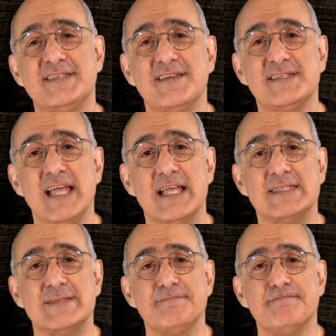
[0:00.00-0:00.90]

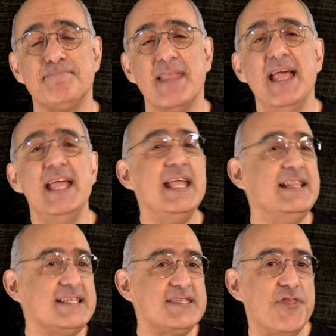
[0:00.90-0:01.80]
success. In
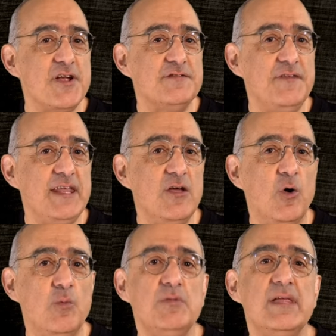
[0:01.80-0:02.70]
this third video,
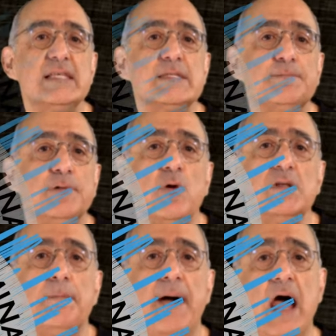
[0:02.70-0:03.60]
we will explore
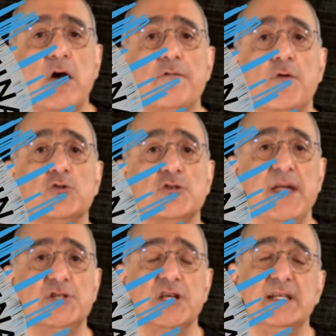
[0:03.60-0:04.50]
the power of
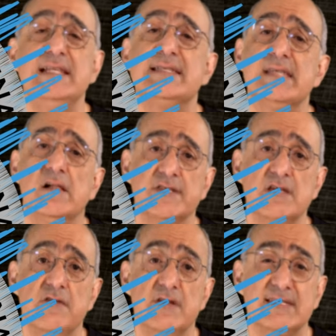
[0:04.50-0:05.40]
automation in
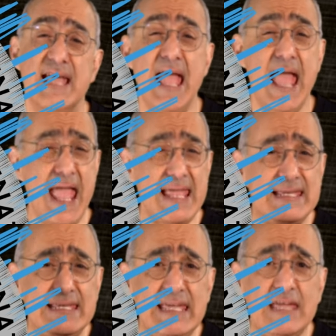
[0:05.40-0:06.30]
self-service, a
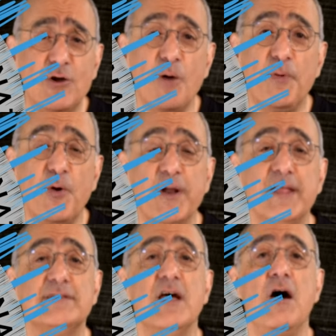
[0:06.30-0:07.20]
key
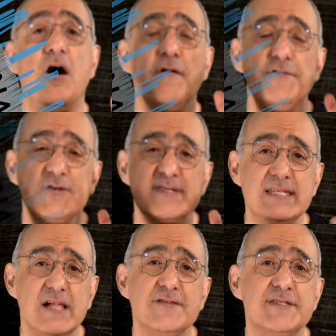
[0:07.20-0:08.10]
component of your
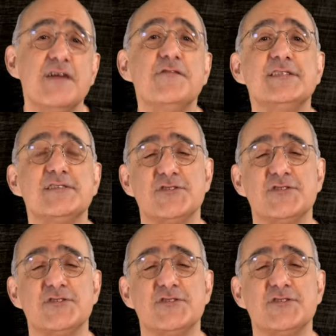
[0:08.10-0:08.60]
self-service